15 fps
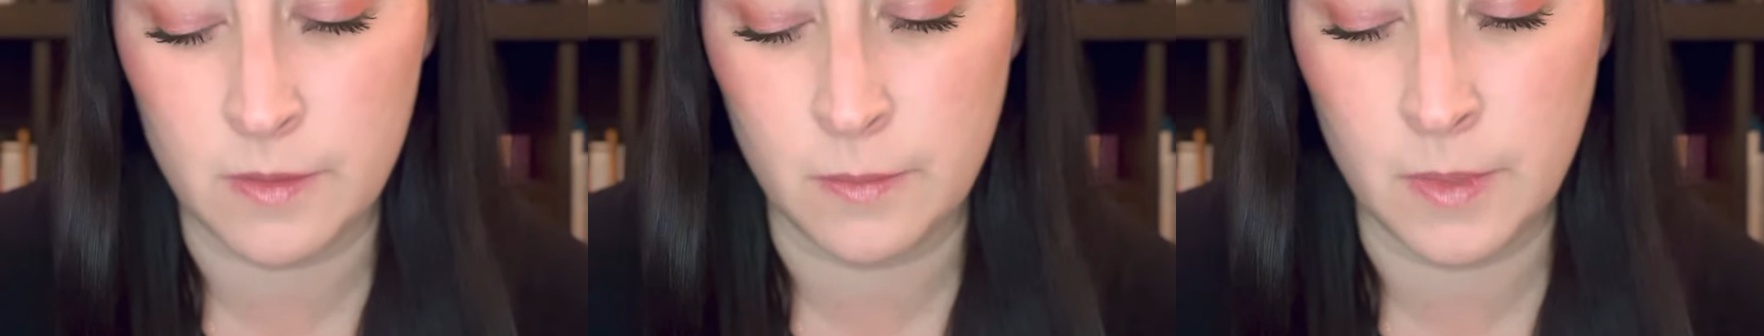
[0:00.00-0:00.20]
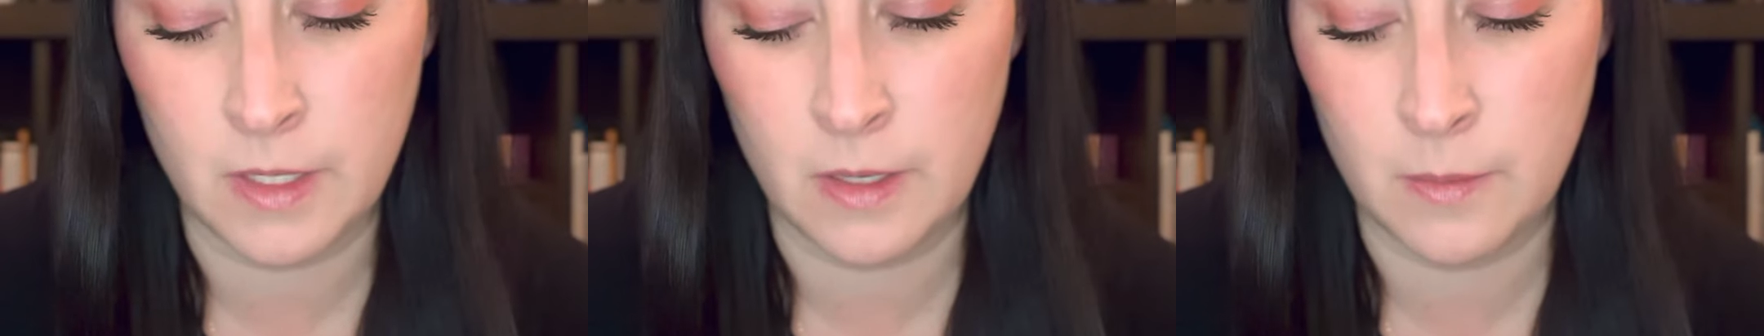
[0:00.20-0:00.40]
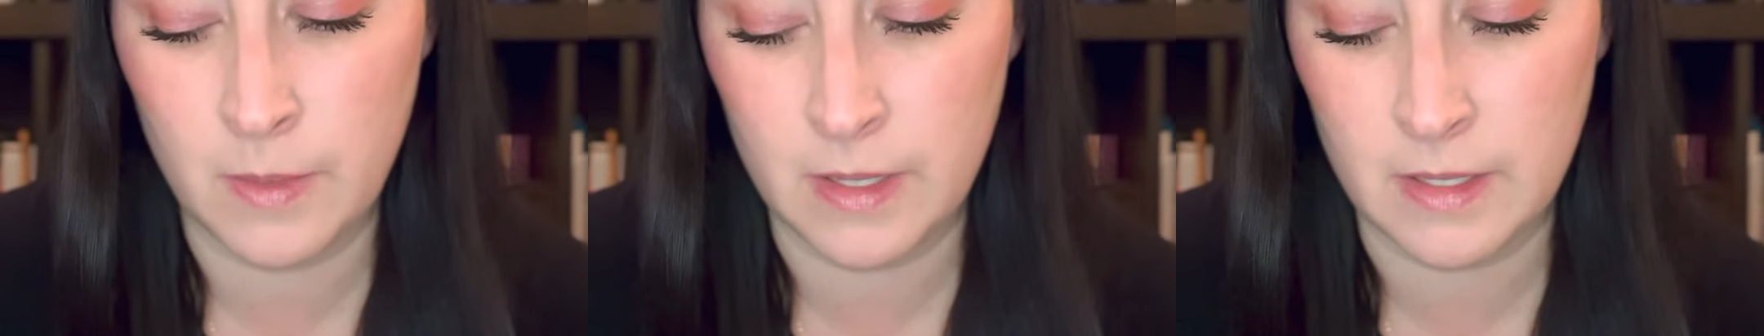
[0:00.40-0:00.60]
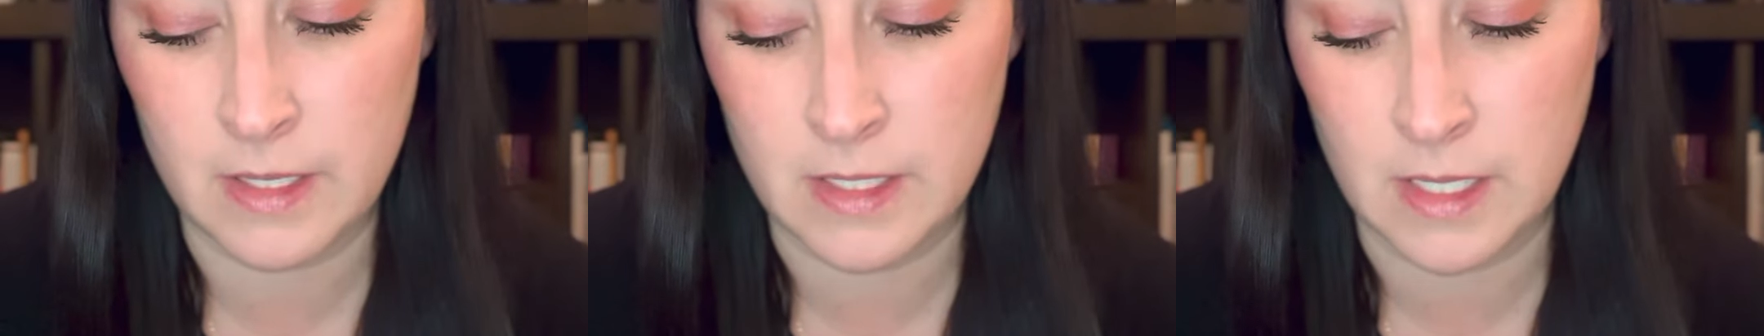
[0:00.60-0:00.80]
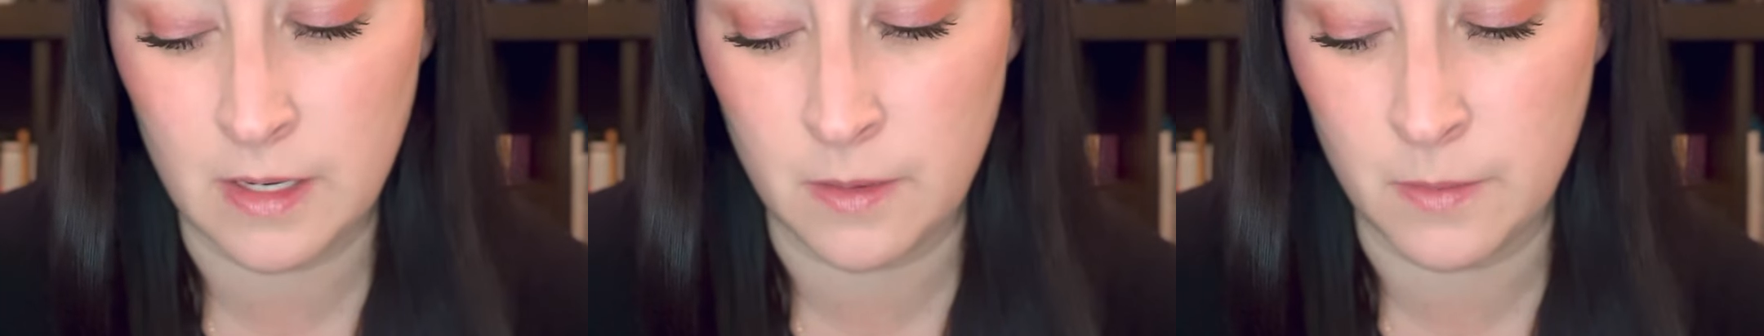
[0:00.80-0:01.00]
familiar with
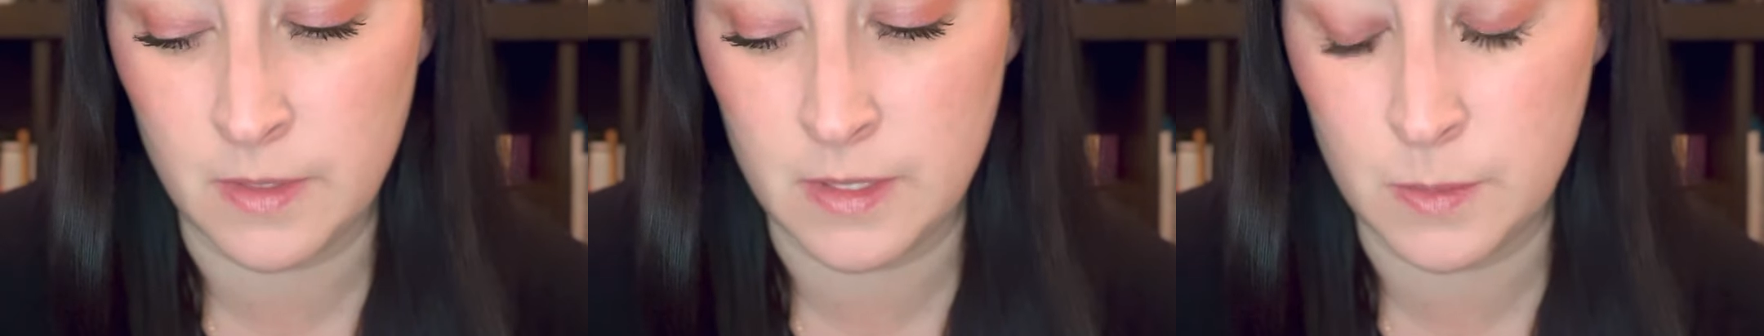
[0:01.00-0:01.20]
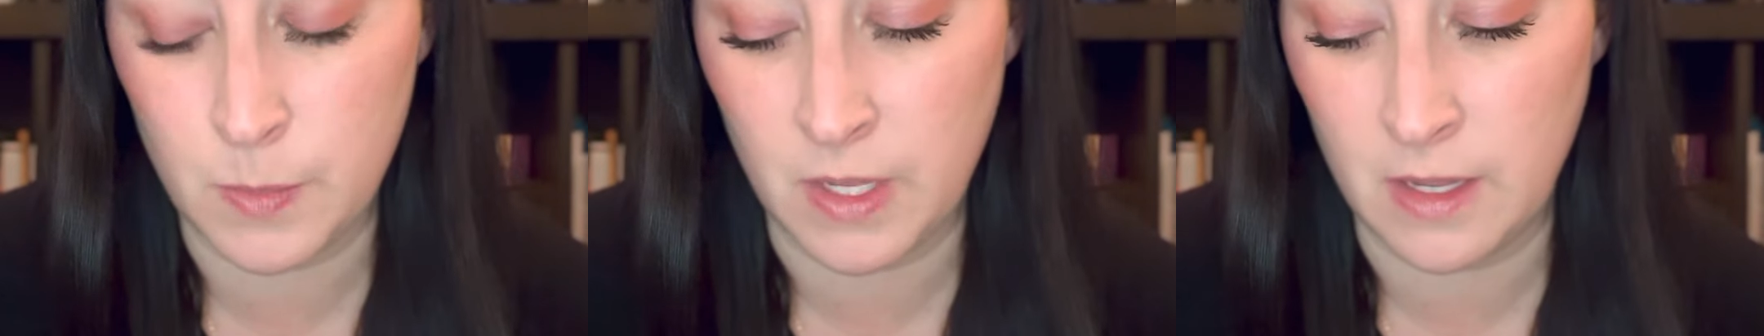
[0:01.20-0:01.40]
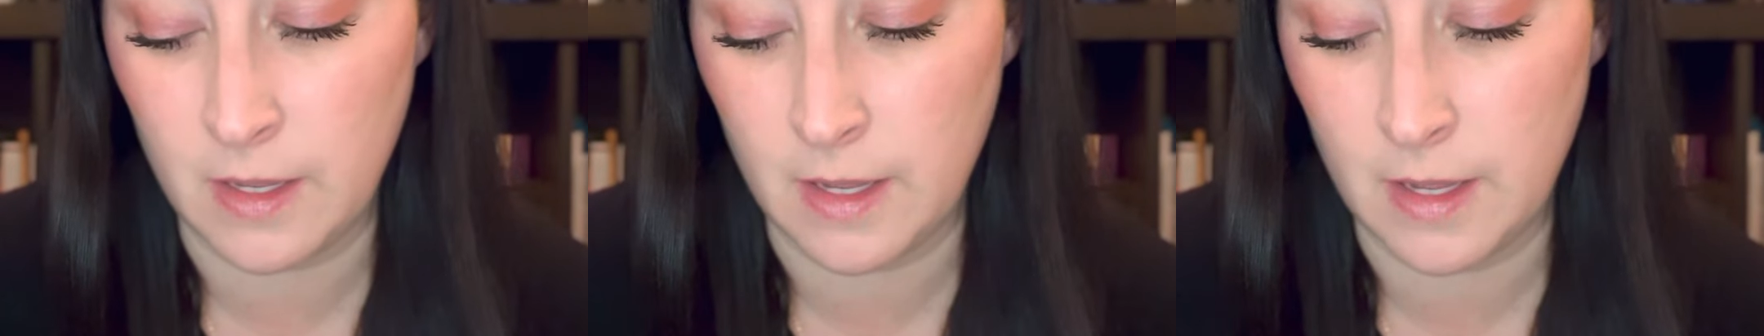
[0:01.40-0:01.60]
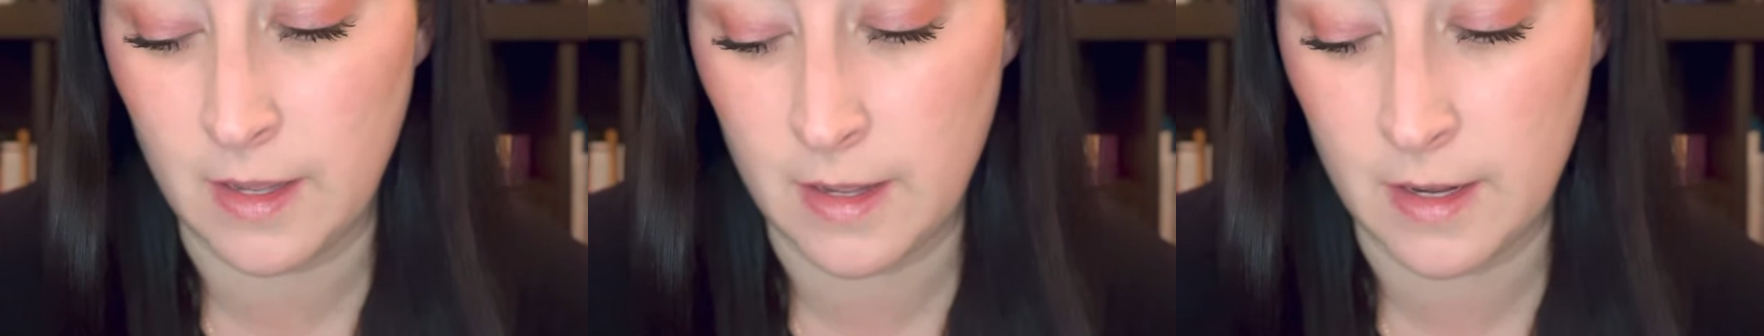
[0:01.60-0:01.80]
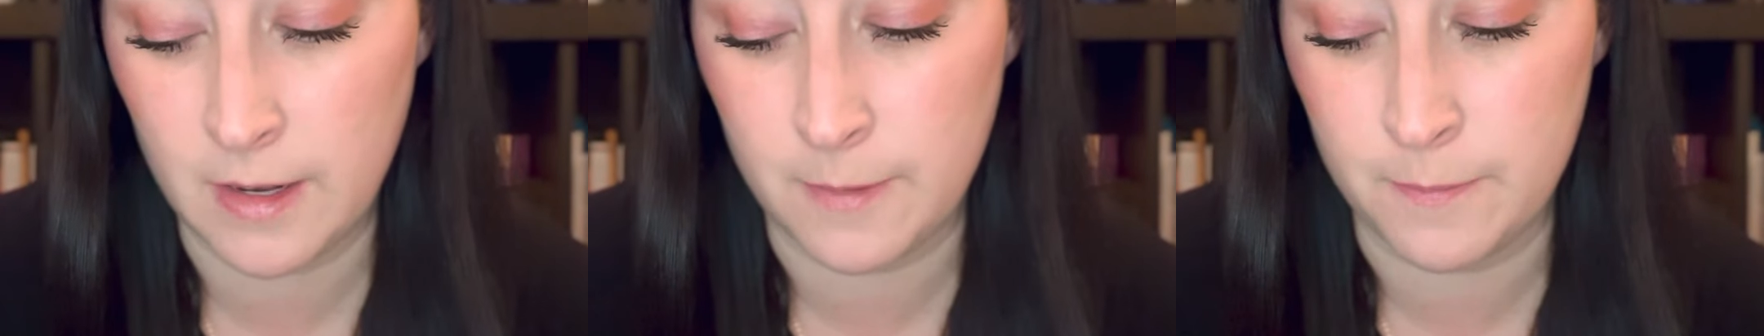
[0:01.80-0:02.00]
because I don't want to speak
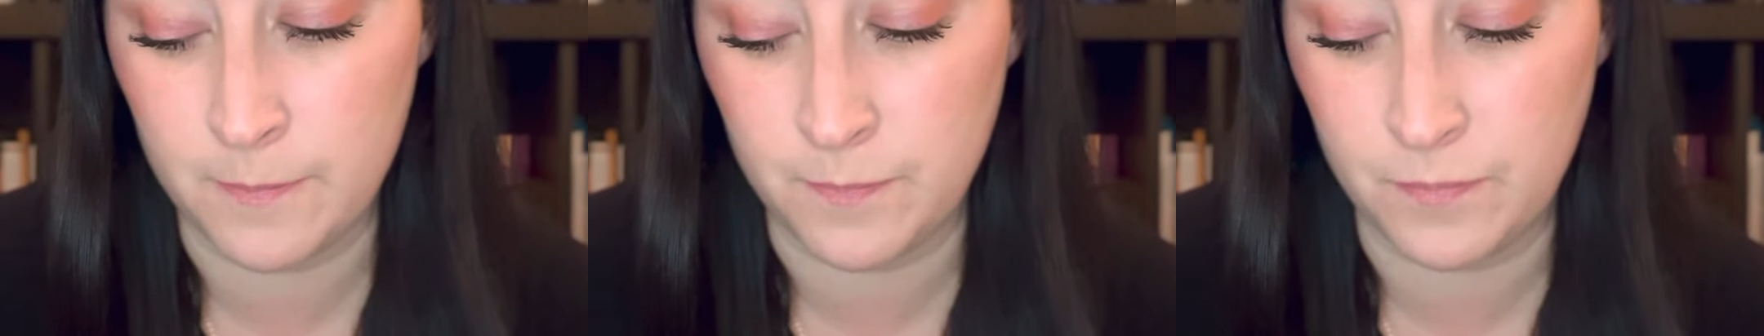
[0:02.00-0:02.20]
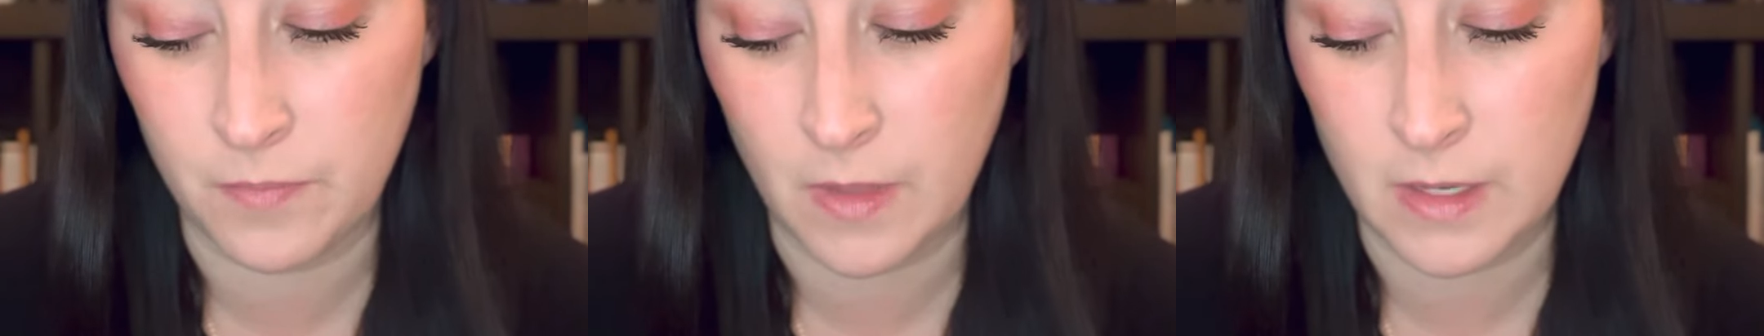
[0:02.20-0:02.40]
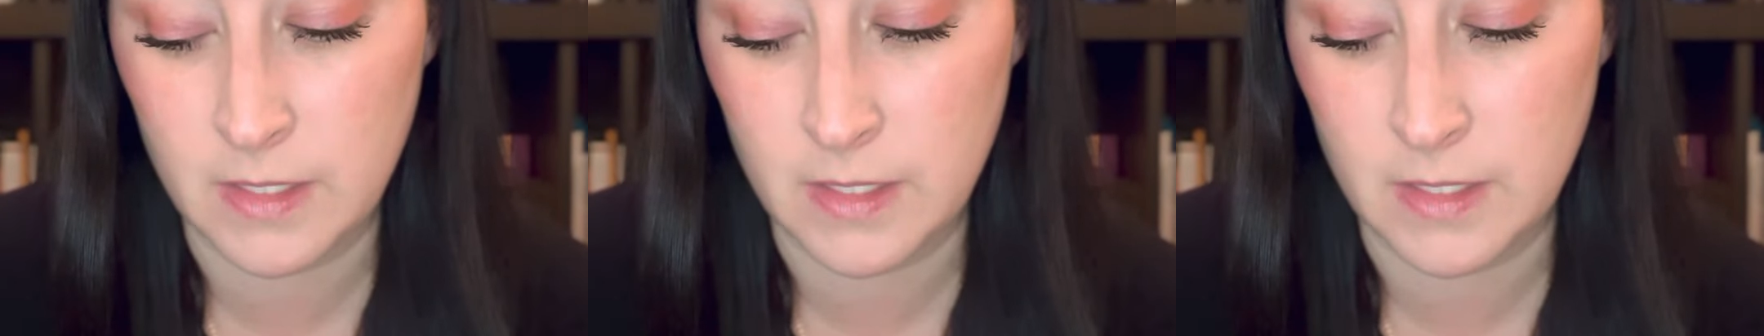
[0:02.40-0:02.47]
um,